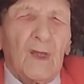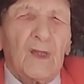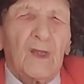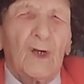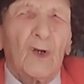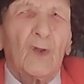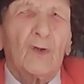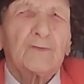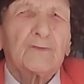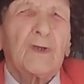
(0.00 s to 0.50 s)

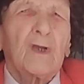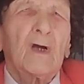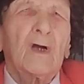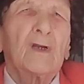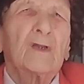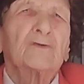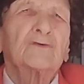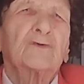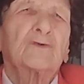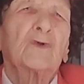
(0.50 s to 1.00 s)
It looks
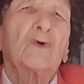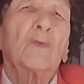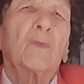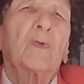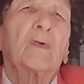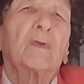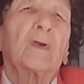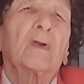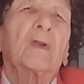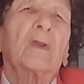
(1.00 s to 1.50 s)
kind of
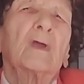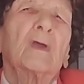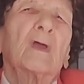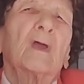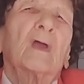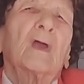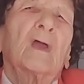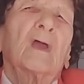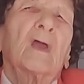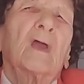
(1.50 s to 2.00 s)
stupid,
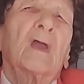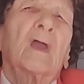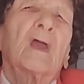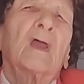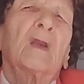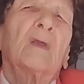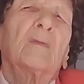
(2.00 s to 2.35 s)
and